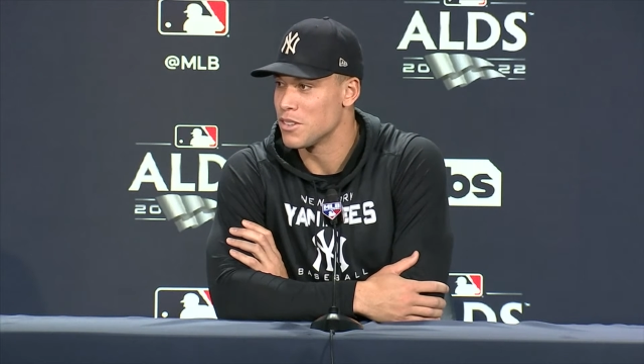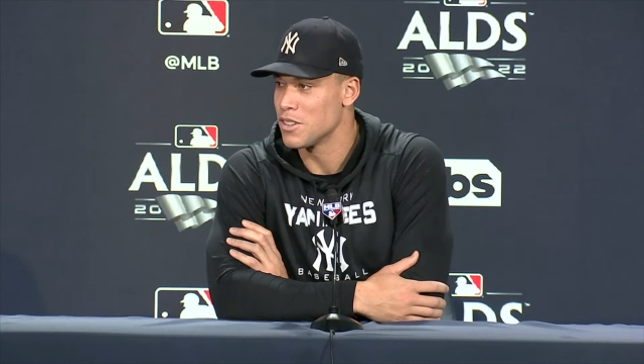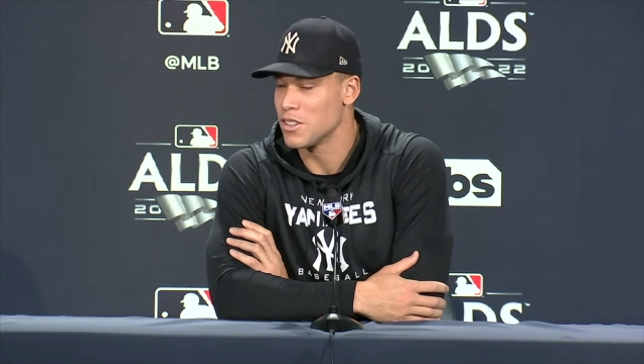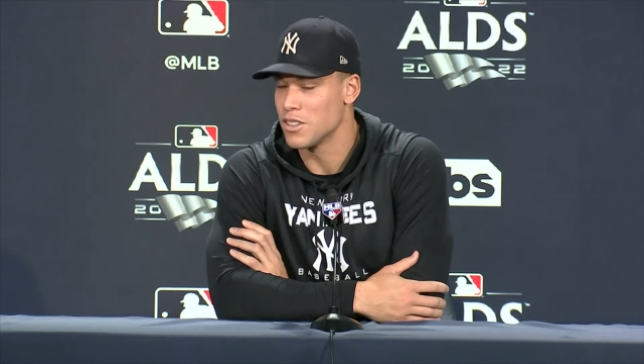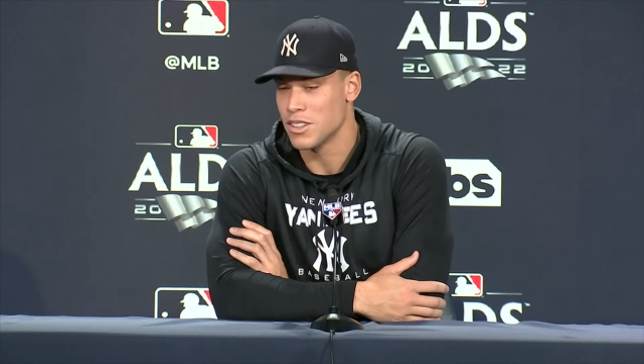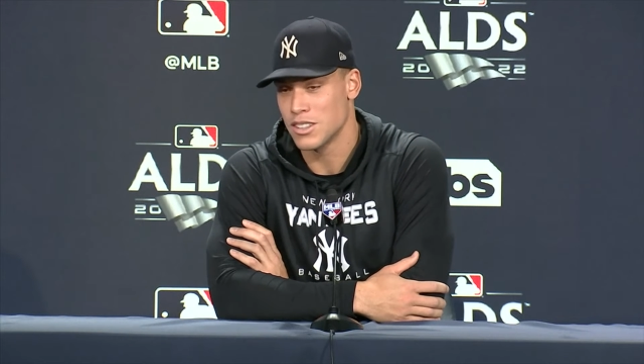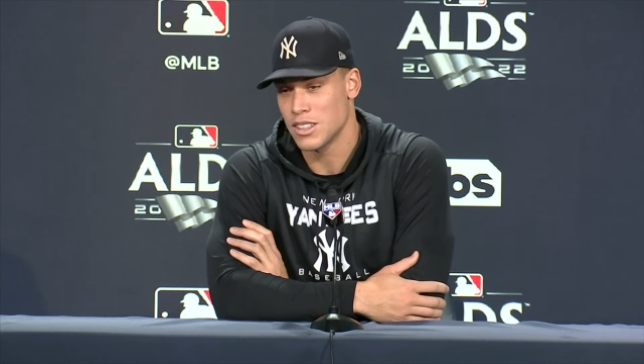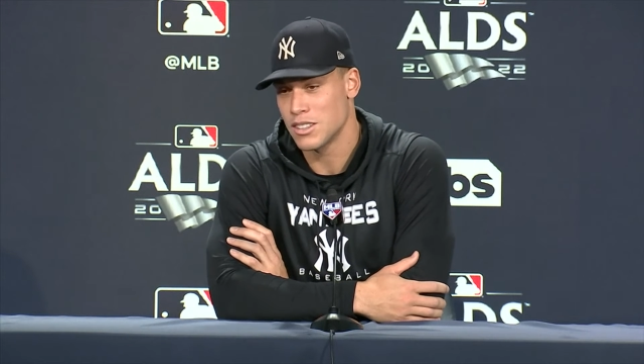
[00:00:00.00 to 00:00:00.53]
You know,
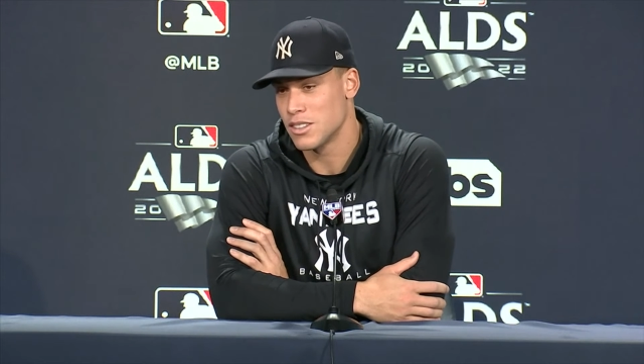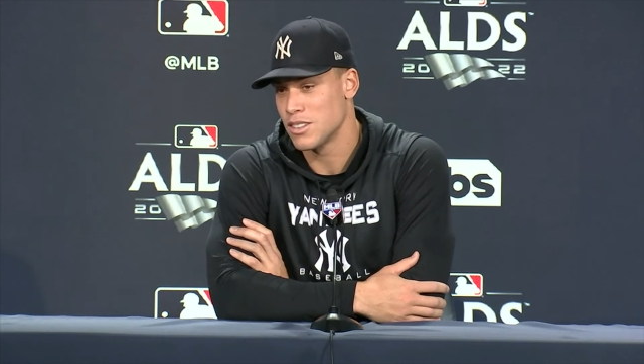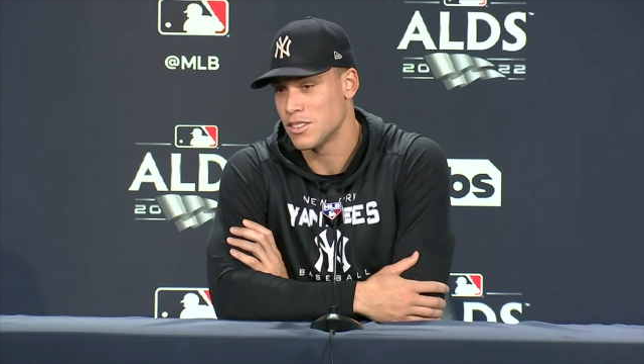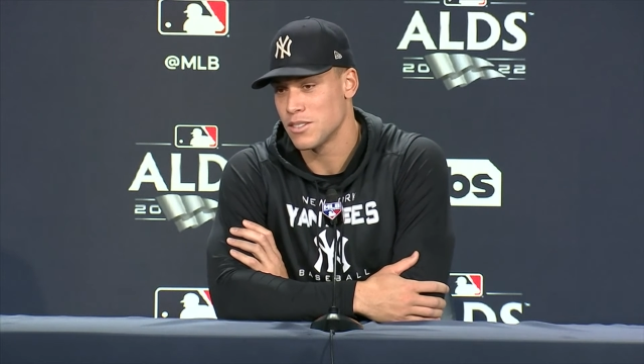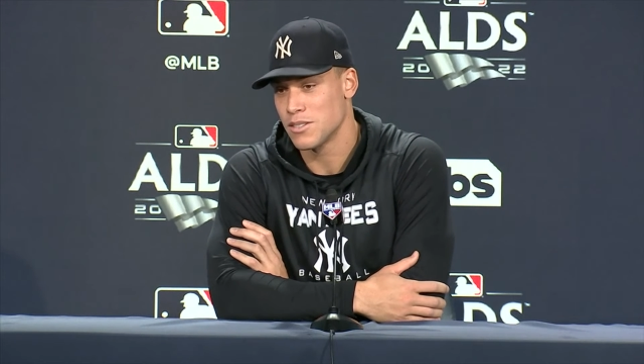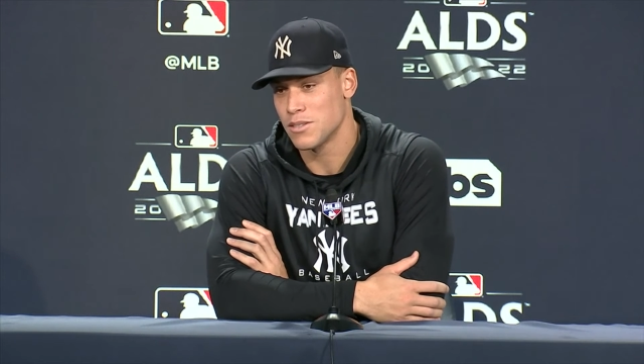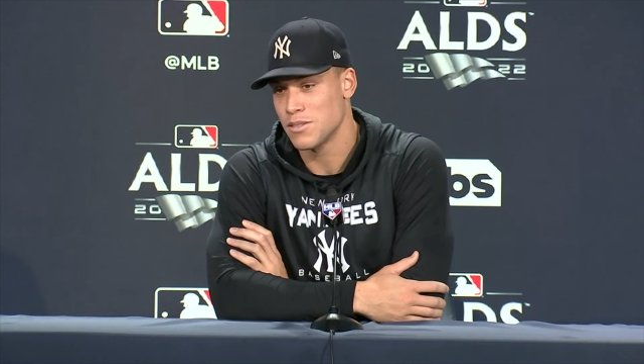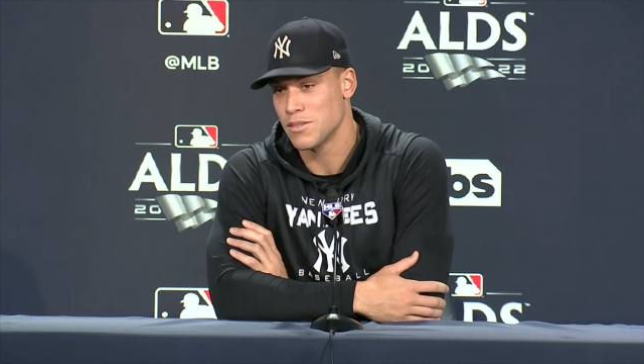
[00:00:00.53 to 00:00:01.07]
because that's
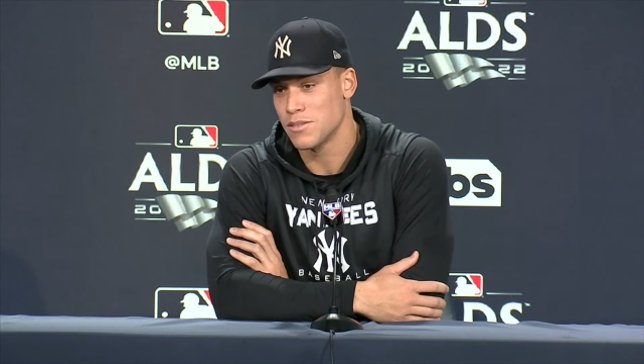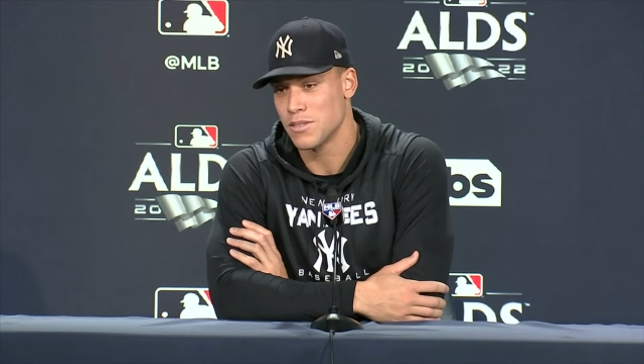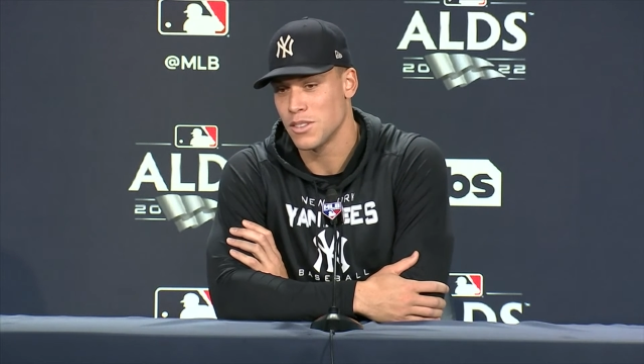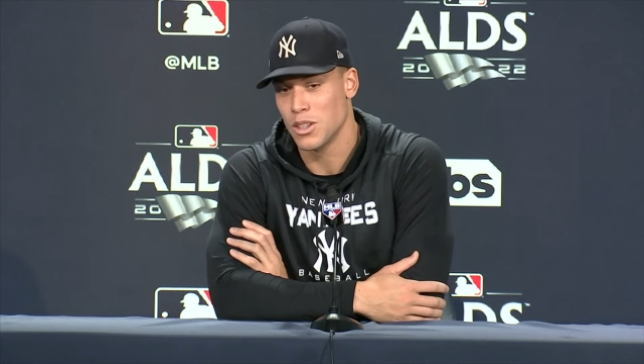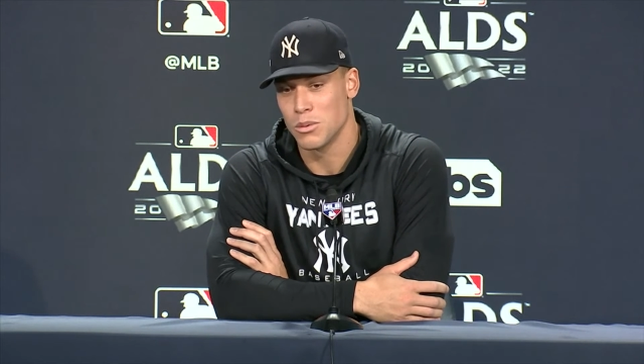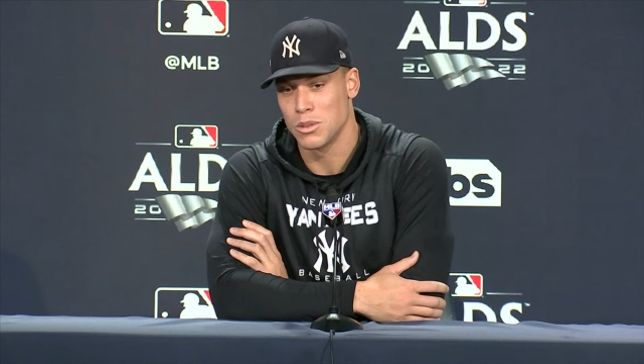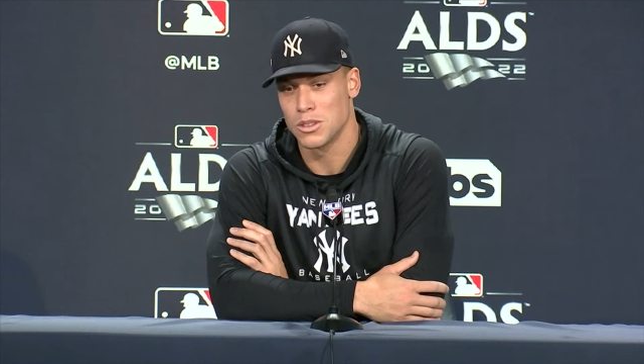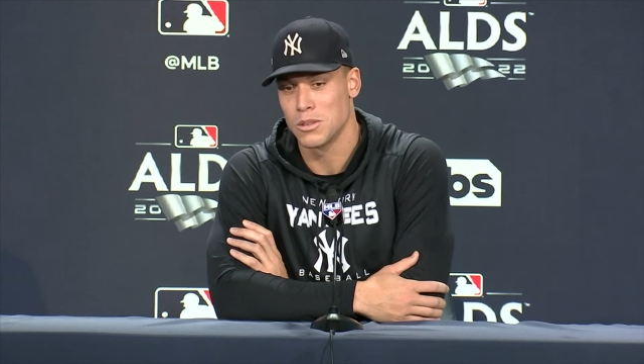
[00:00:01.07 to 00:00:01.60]
you
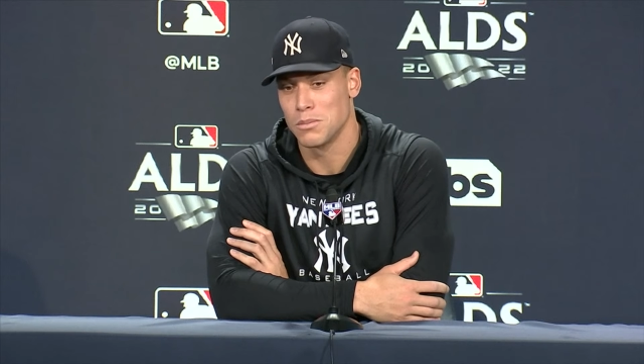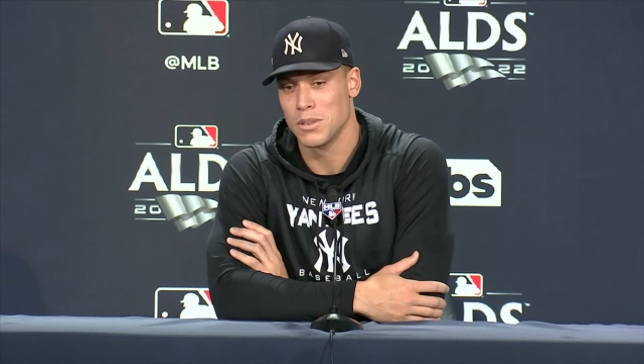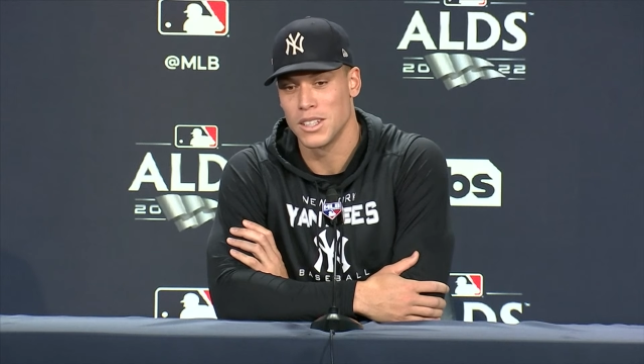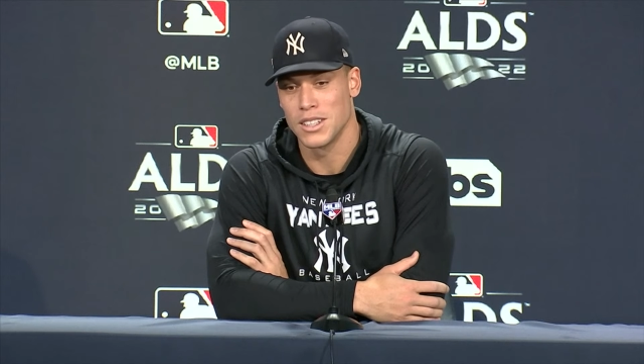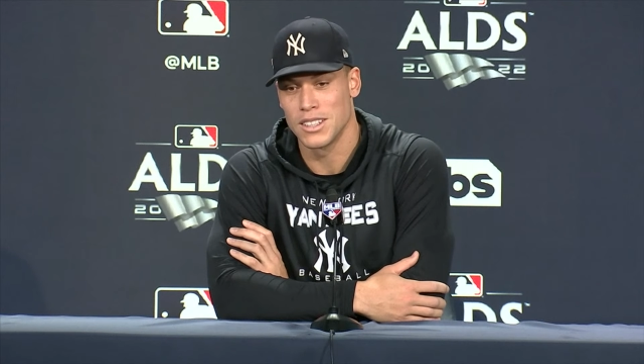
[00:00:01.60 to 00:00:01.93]
know we're still playing